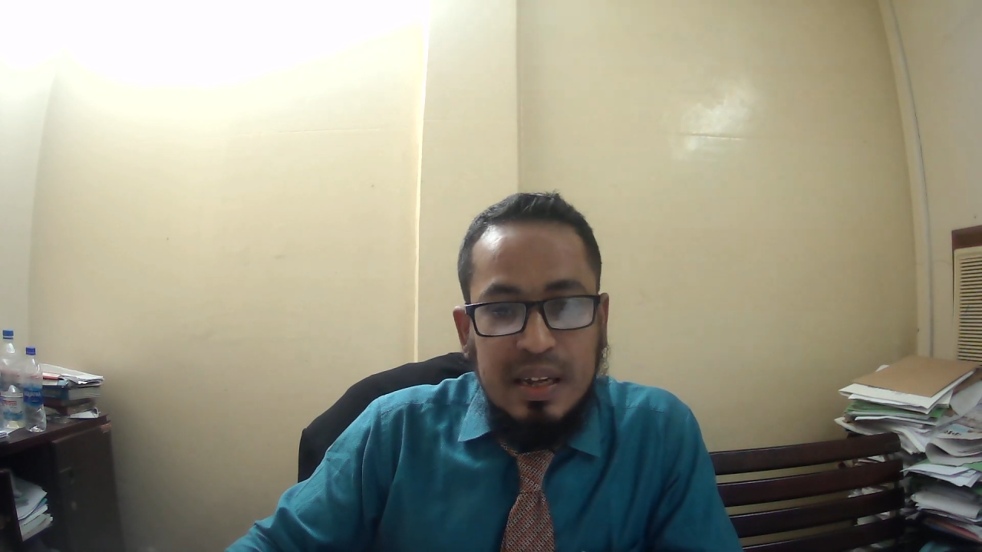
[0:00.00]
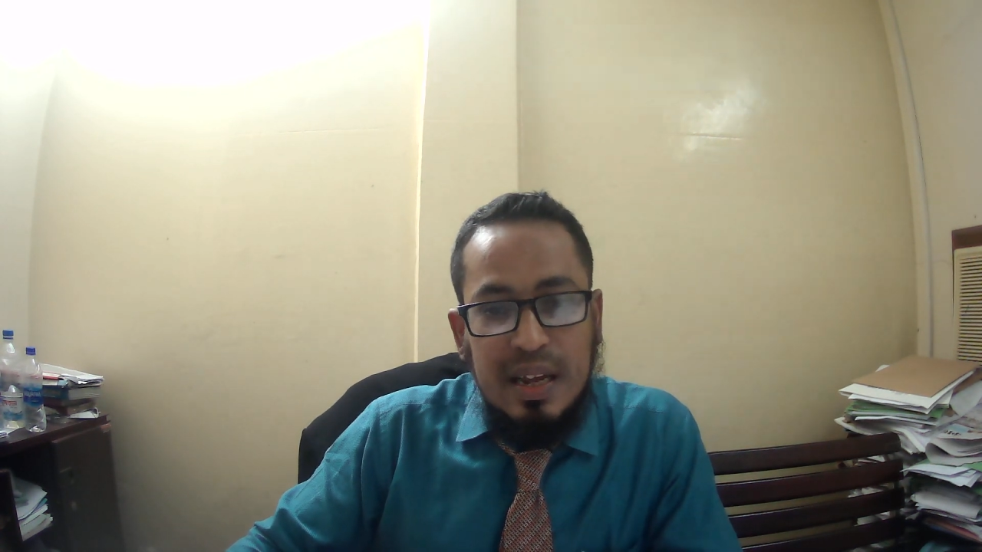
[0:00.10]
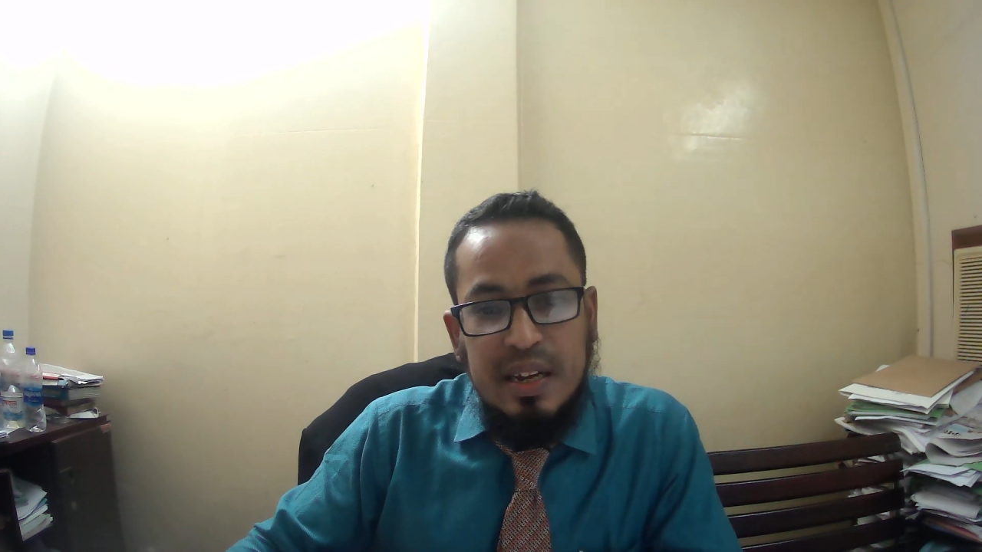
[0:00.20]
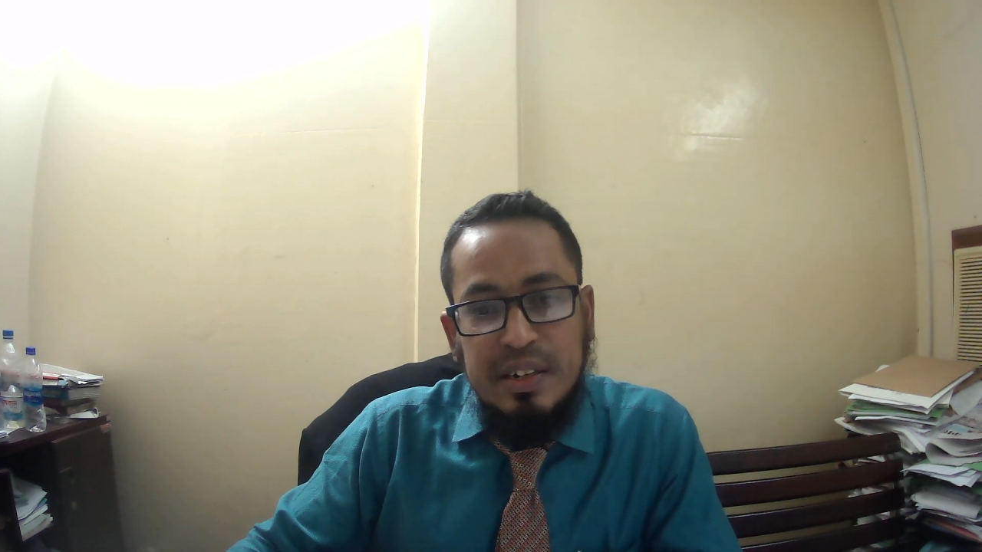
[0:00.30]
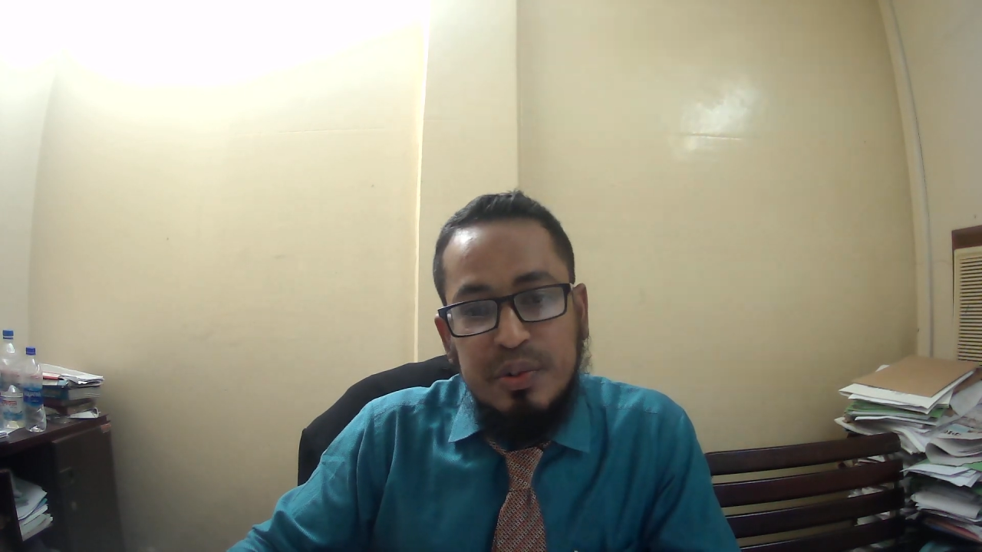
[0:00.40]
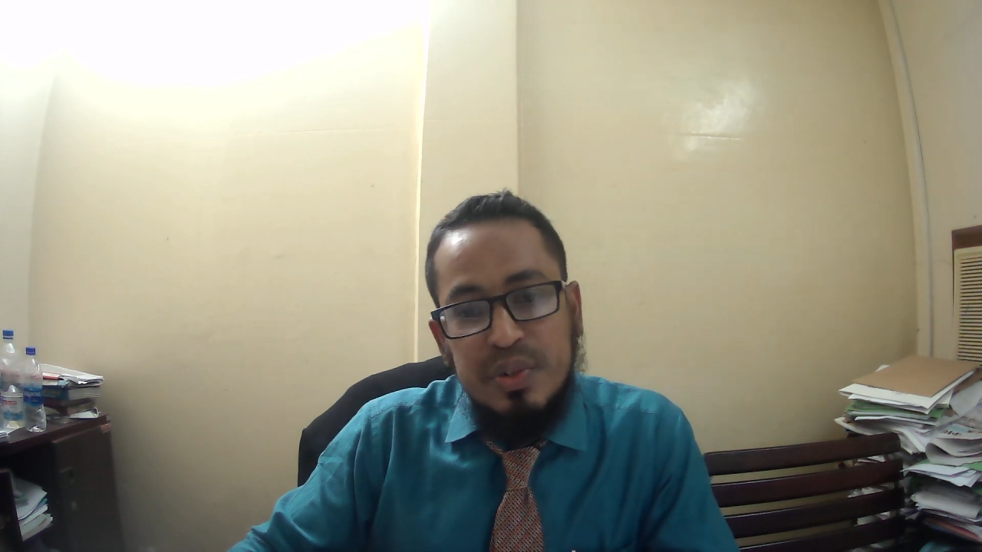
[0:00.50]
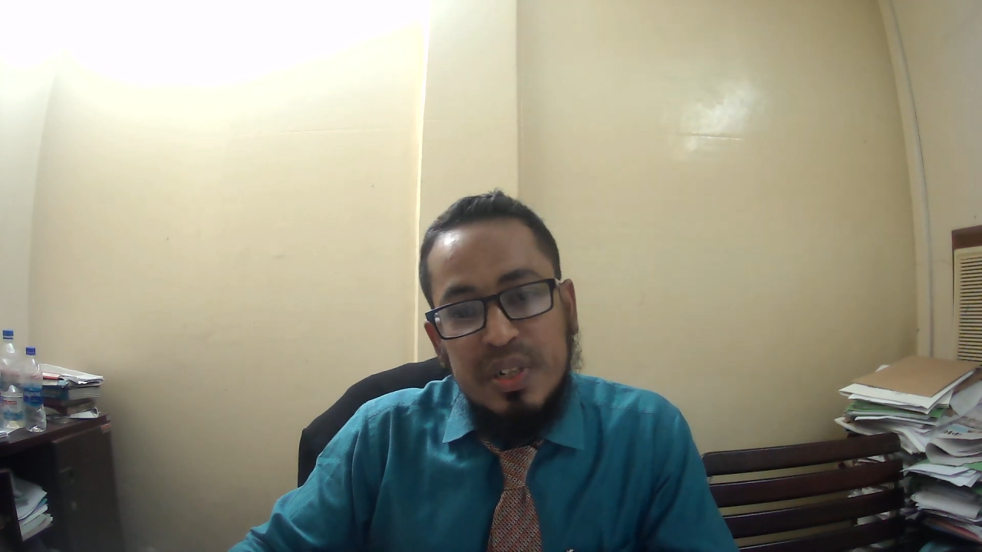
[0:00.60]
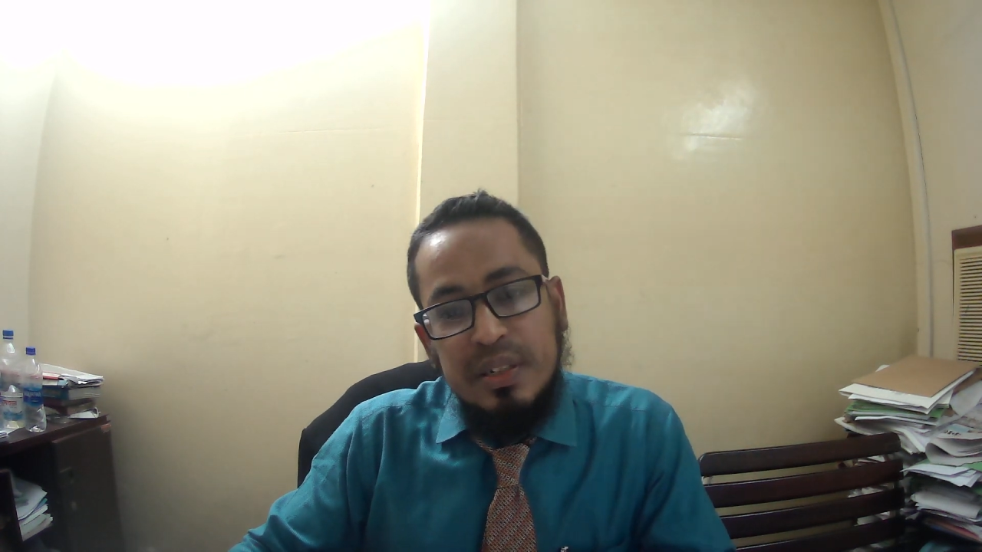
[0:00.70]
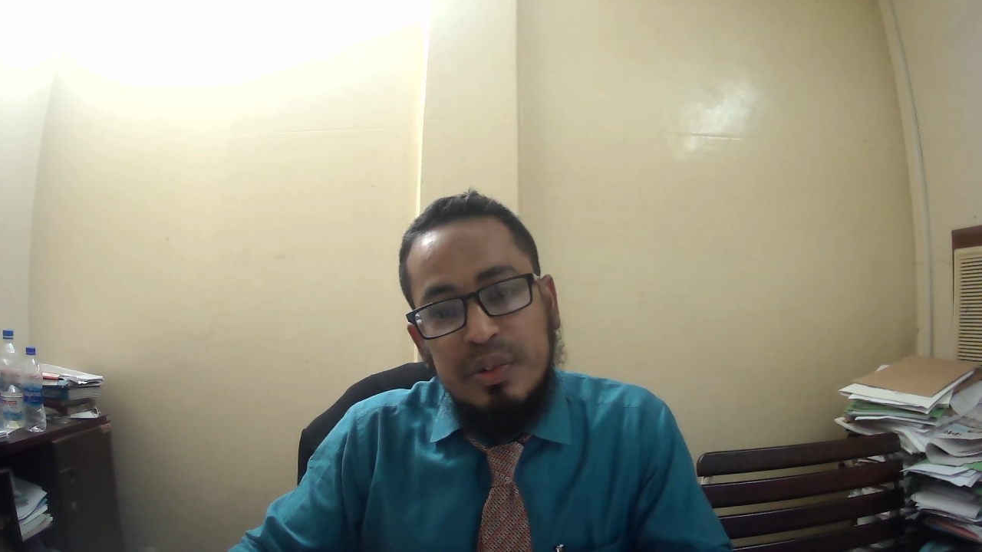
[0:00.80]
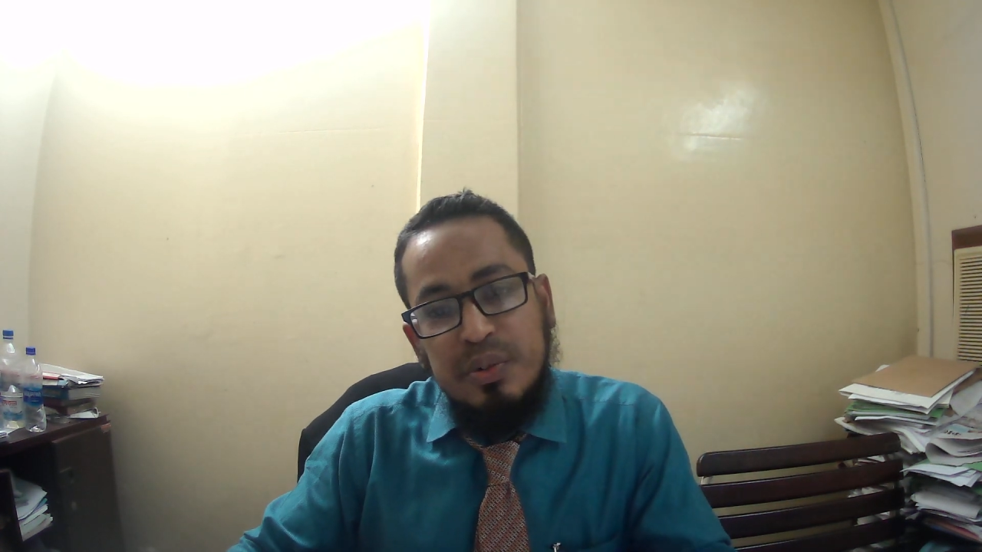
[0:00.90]
and
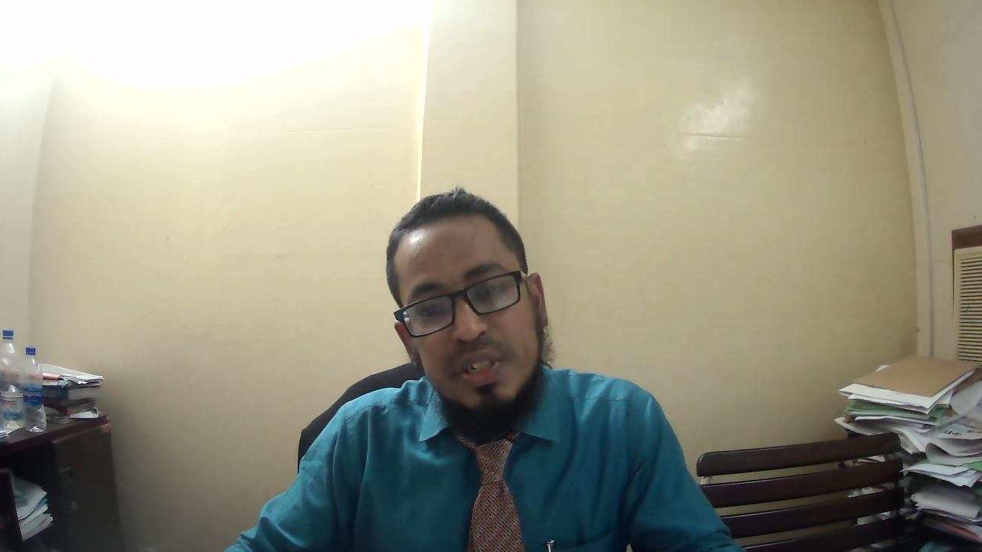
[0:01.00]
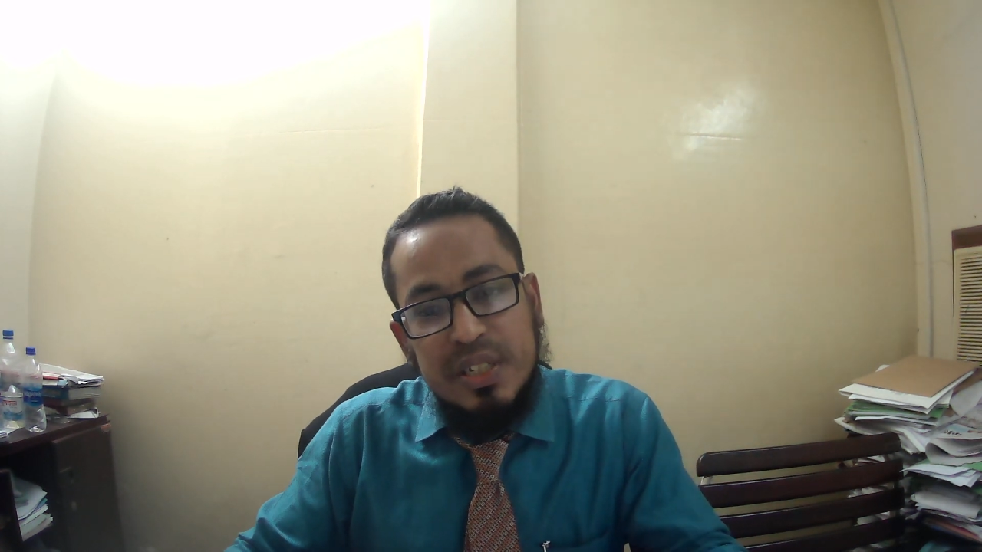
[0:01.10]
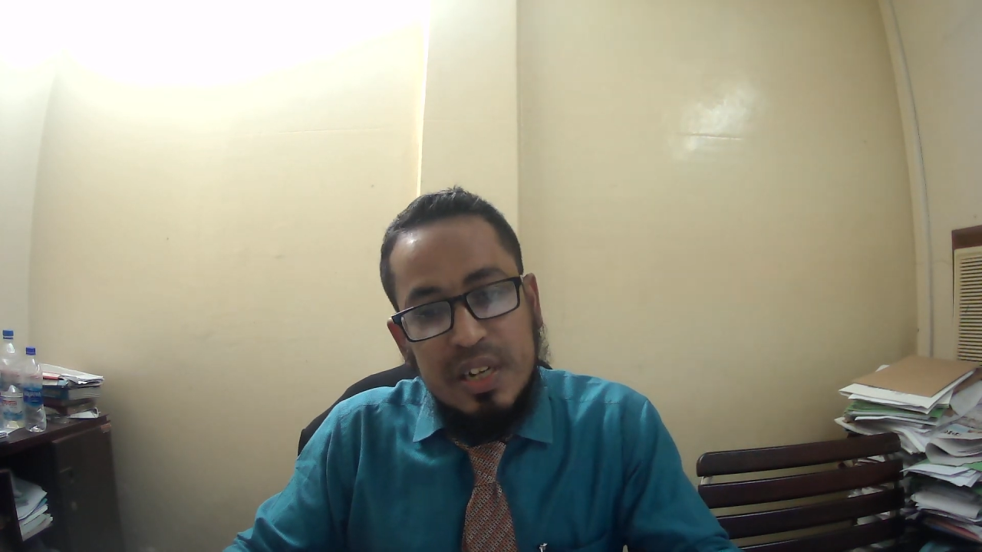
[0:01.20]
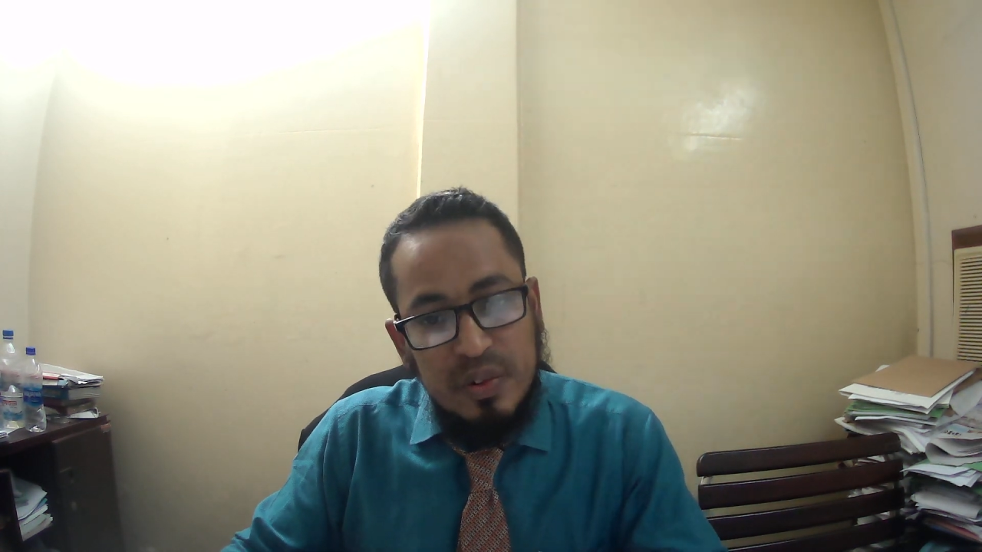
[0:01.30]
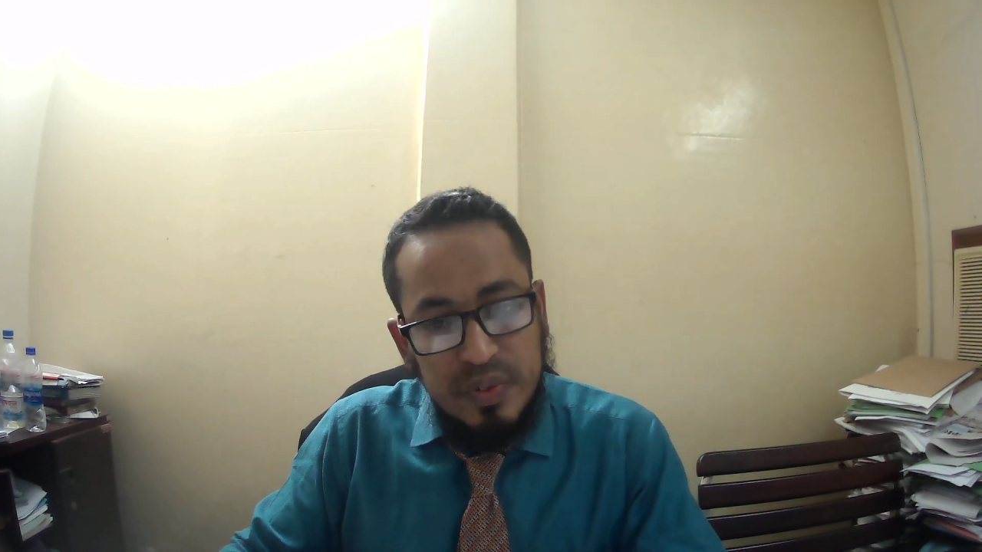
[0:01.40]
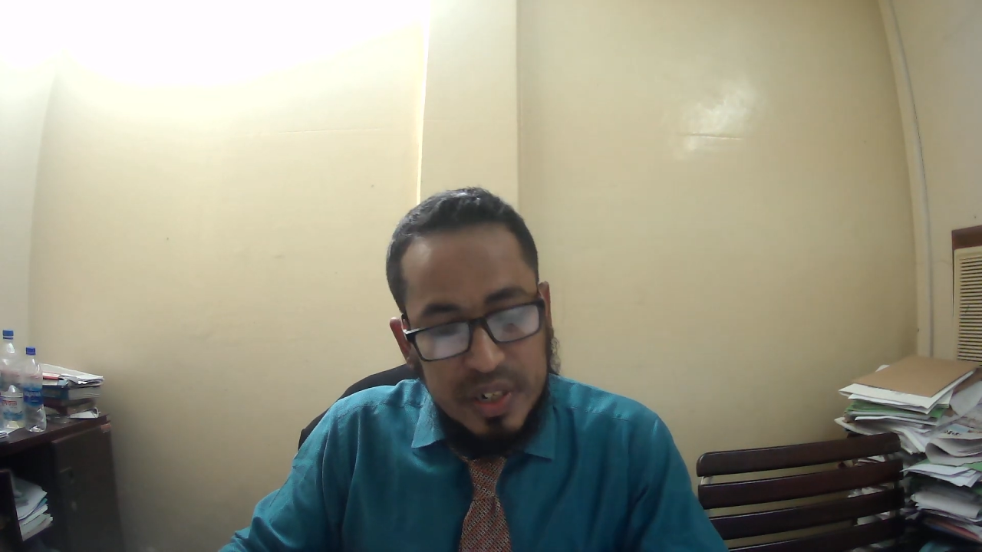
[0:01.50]
using your discount